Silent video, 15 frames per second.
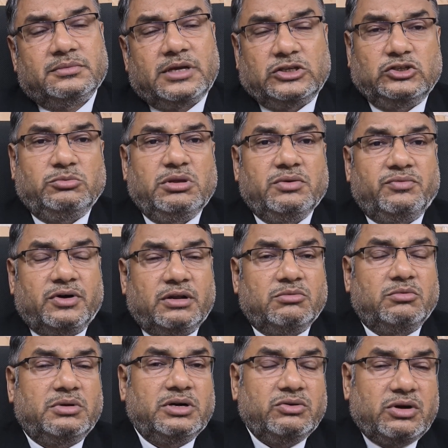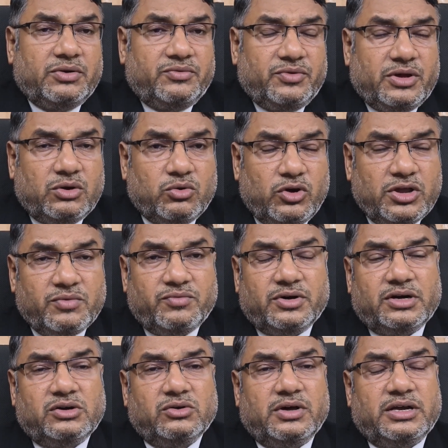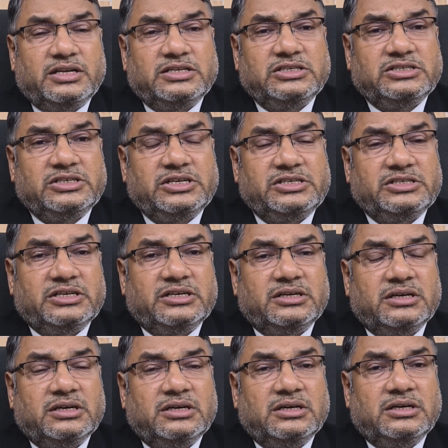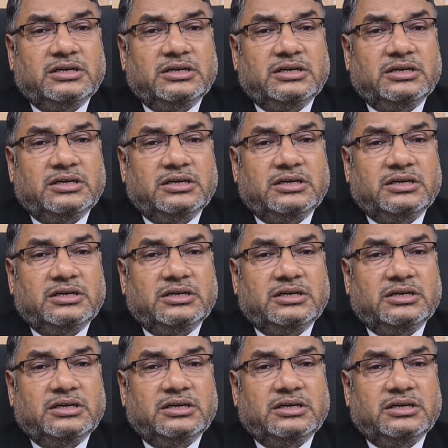Assuming for a moment if you are going to a registration,